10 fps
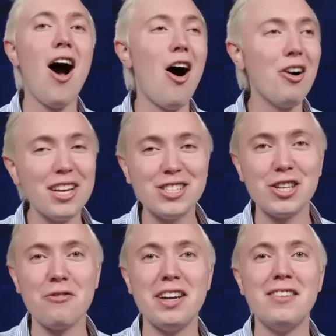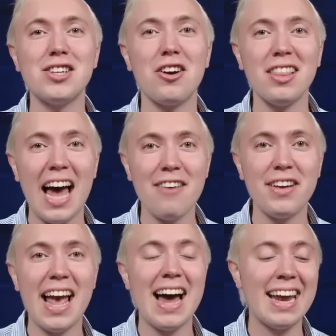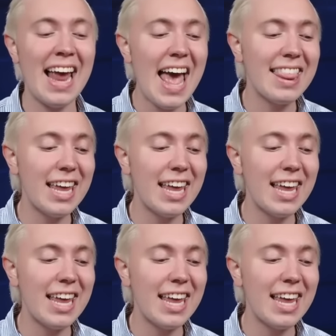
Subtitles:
All conservatives are laughing at it.